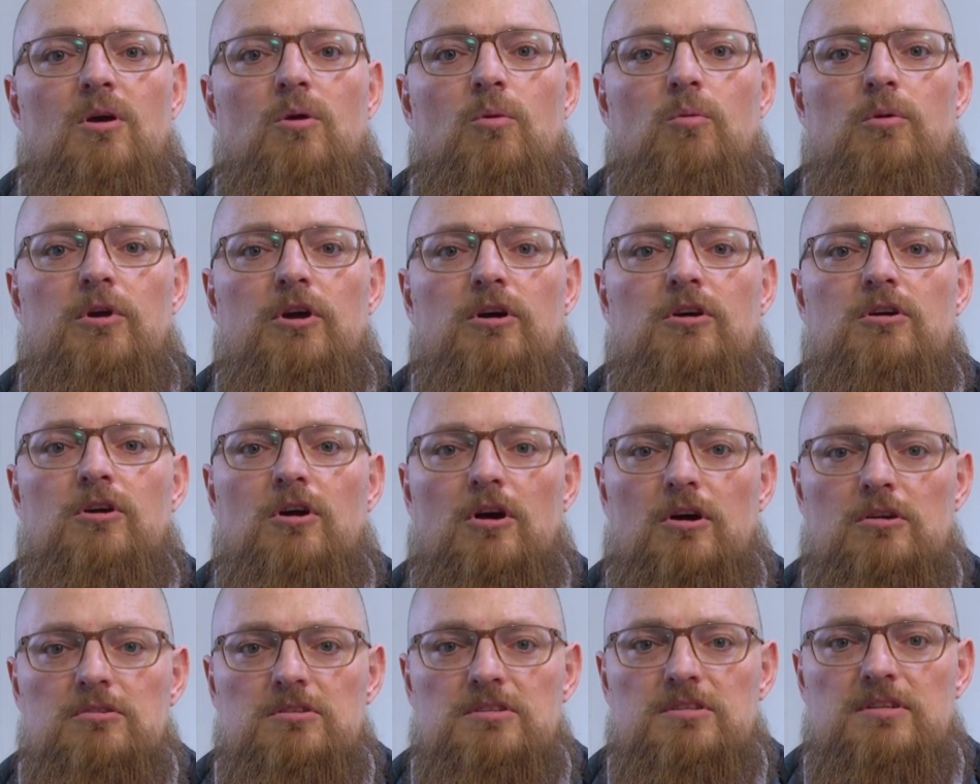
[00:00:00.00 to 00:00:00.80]
We are
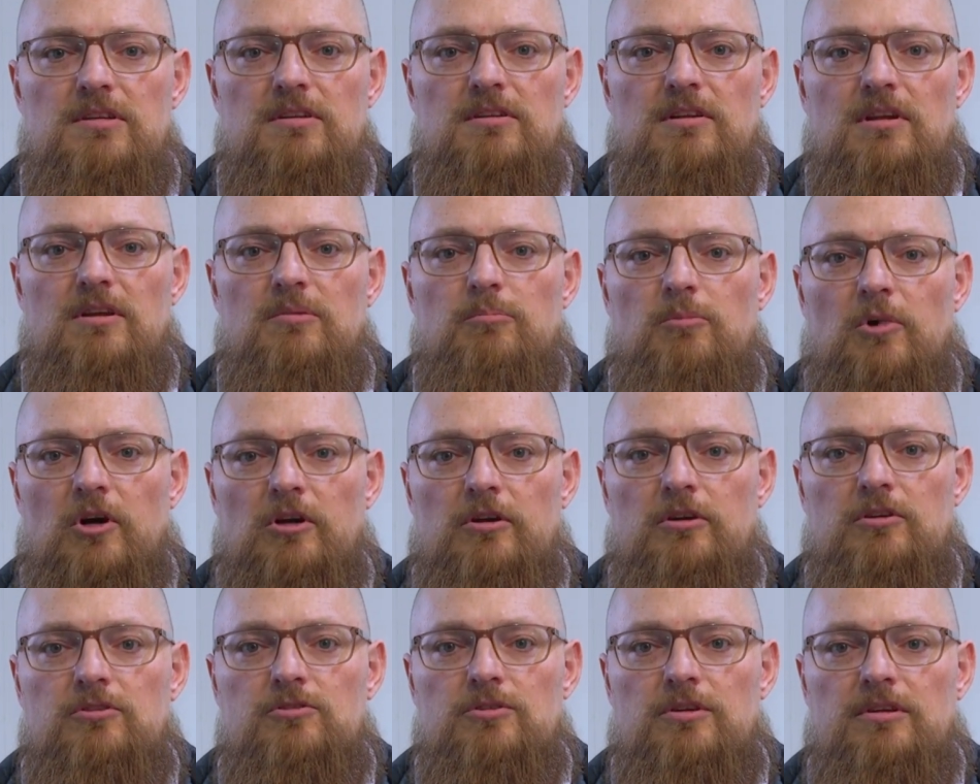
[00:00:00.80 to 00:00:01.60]
constantly
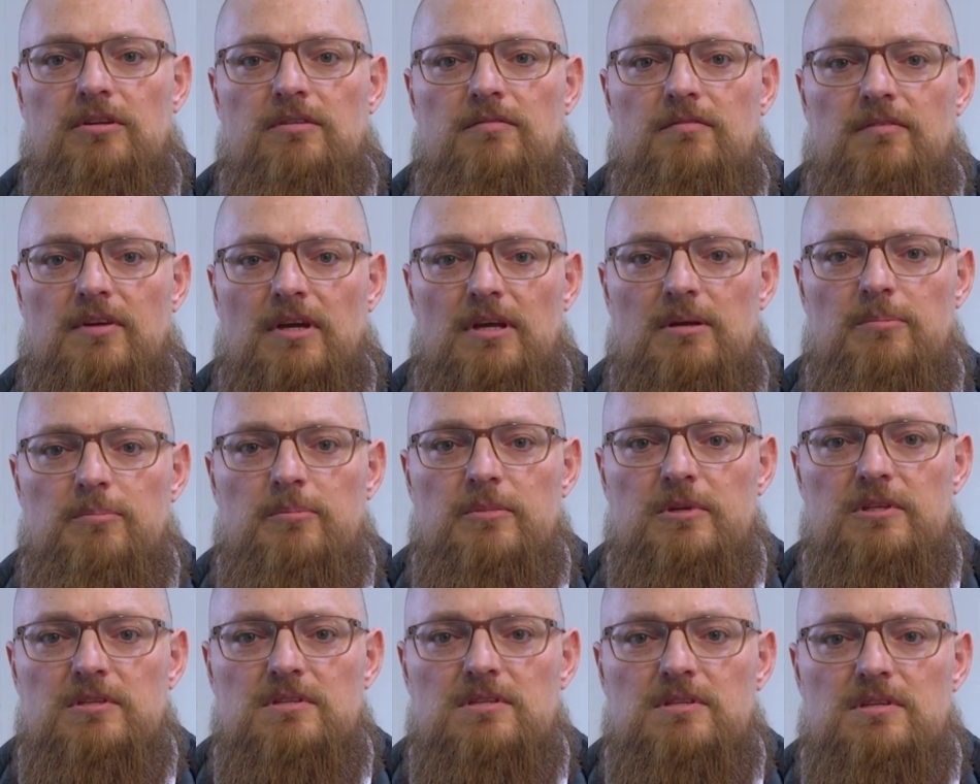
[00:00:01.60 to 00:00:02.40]
monitoring
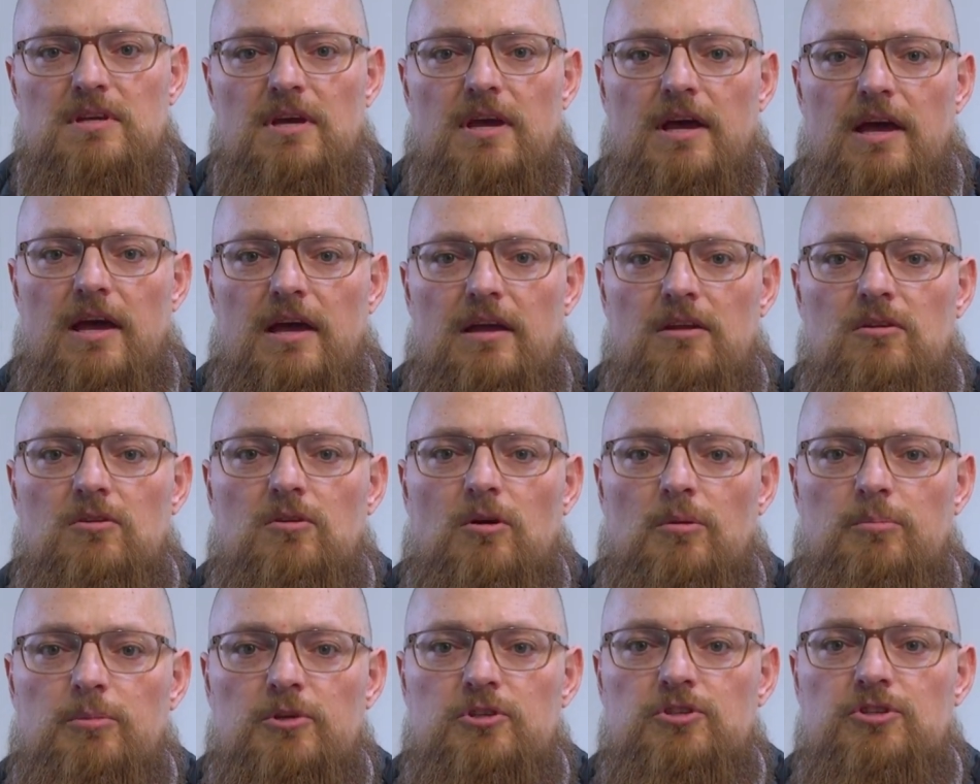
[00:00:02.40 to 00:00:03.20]
developments and
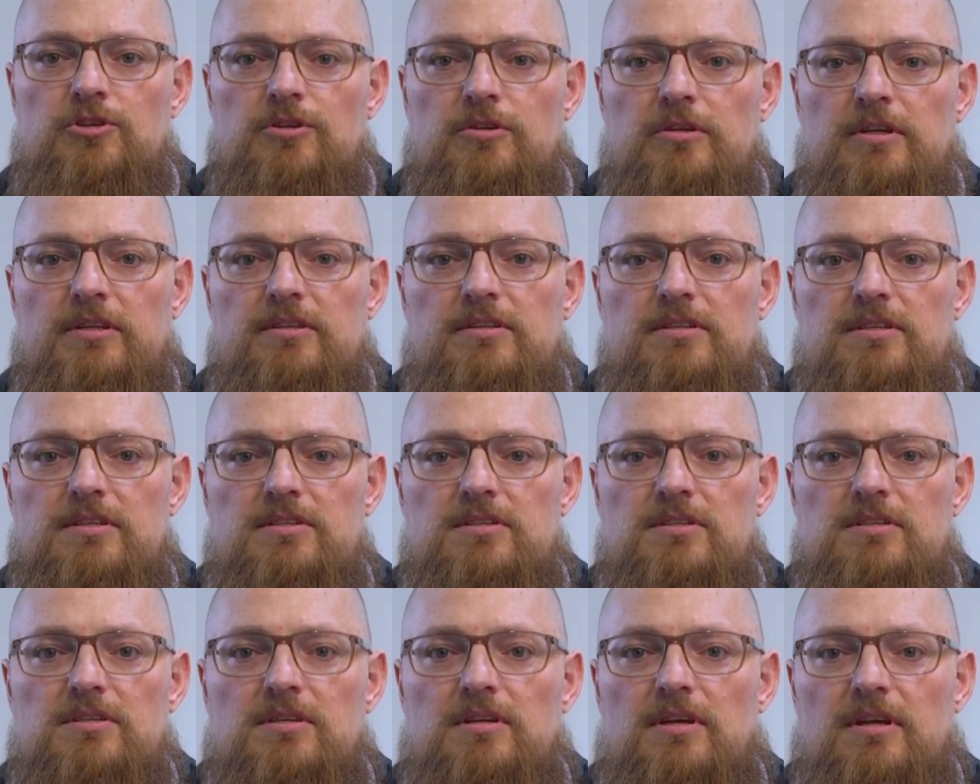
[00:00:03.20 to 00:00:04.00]

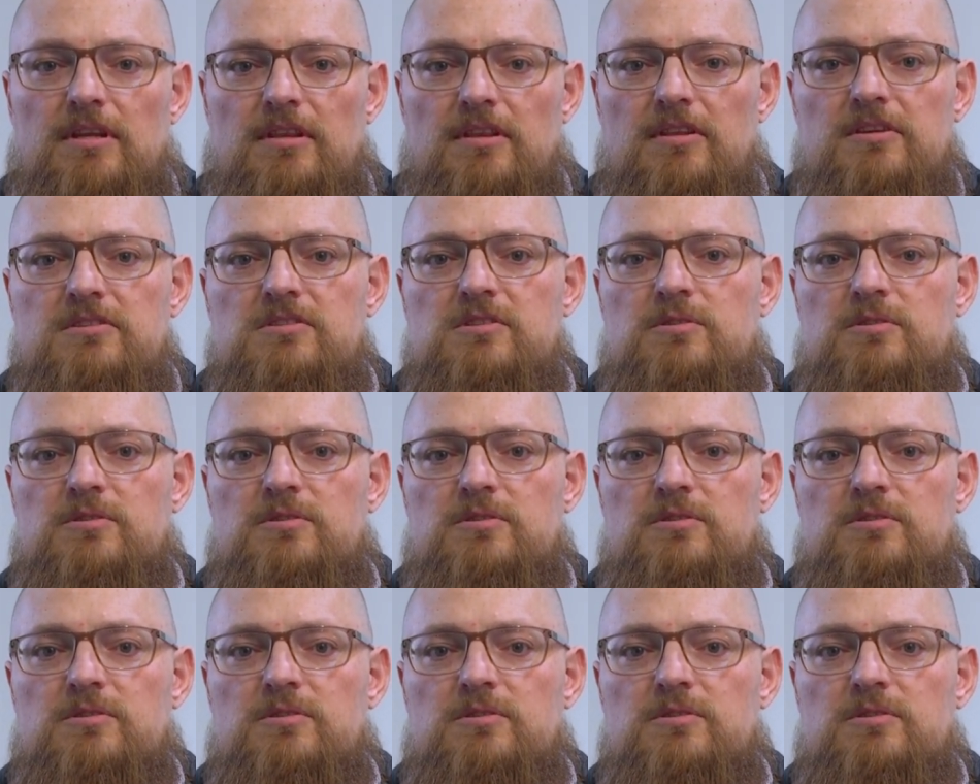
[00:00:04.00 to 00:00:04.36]
opportunities in this